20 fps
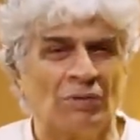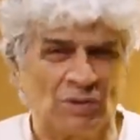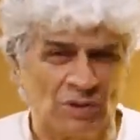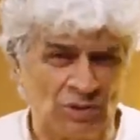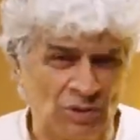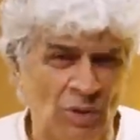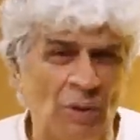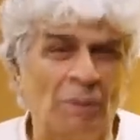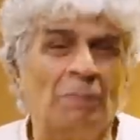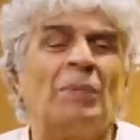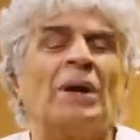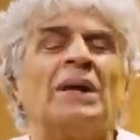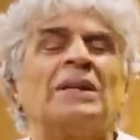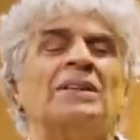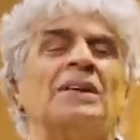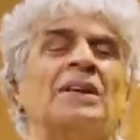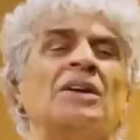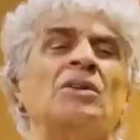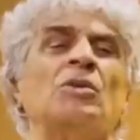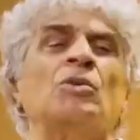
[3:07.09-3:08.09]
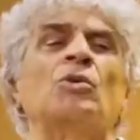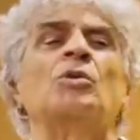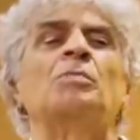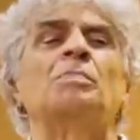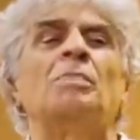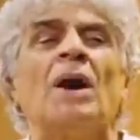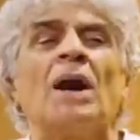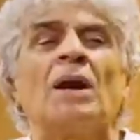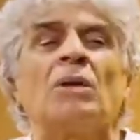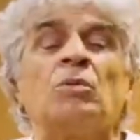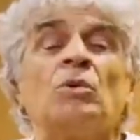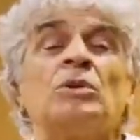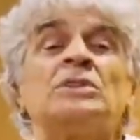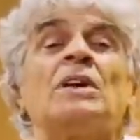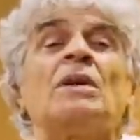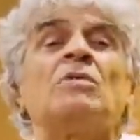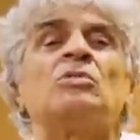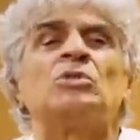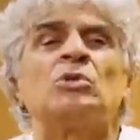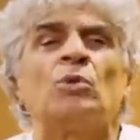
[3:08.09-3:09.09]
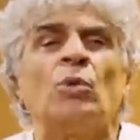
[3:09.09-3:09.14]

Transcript: what was going, but the good part was I was